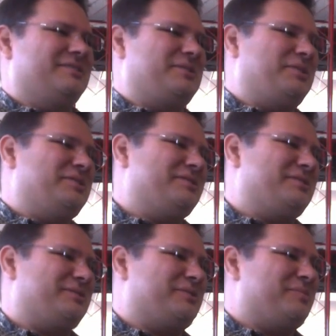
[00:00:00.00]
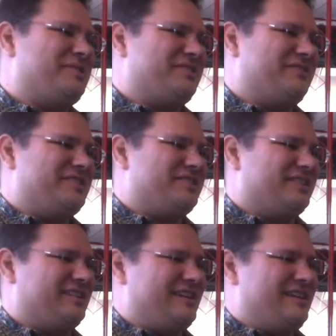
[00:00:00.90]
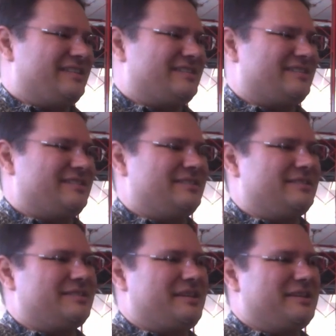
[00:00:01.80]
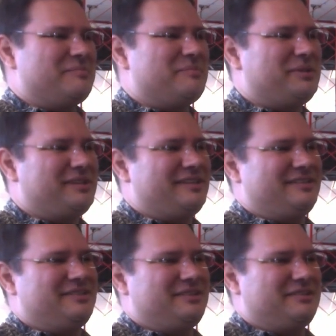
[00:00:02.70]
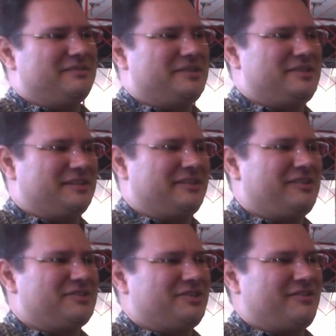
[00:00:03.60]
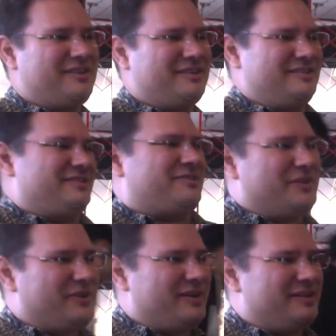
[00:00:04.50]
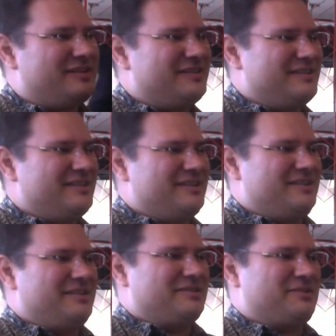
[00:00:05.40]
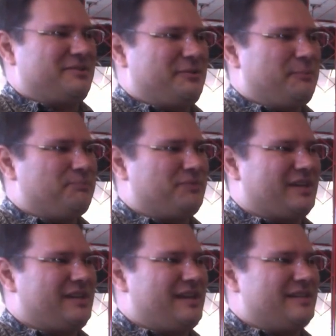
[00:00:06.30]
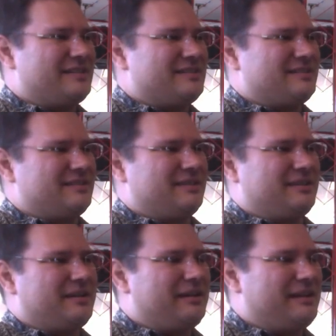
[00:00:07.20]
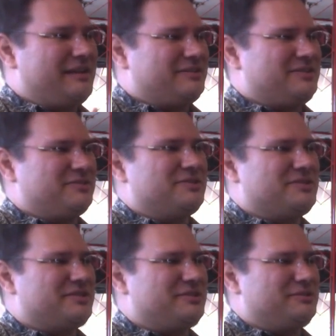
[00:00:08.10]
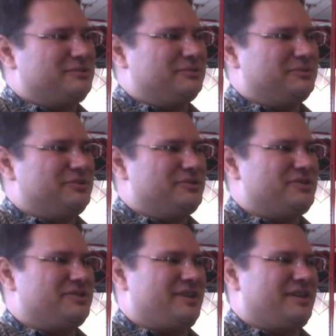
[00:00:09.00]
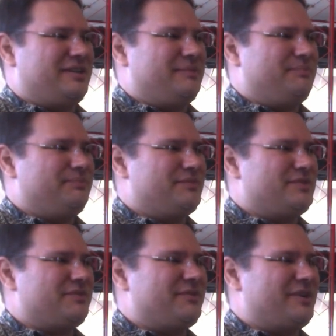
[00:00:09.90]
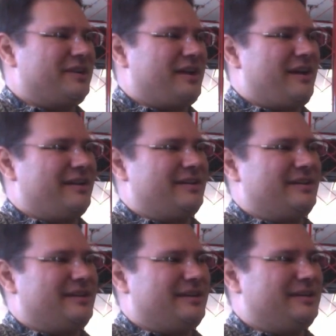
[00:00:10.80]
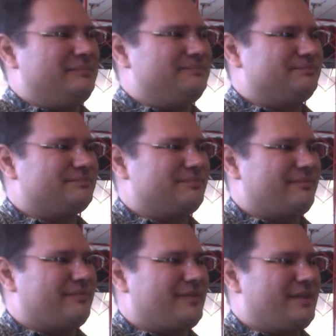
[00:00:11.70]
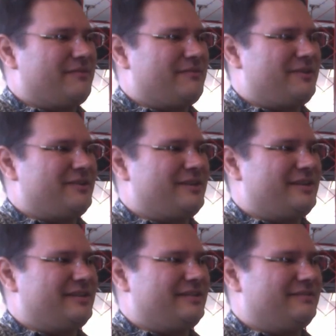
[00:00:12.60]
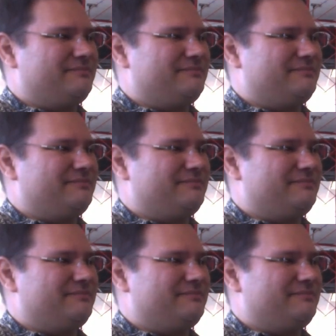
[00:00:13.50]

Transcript: So the historical preservation class is a blend of a technology credit and a history credit. So the class allows students to use some very high, very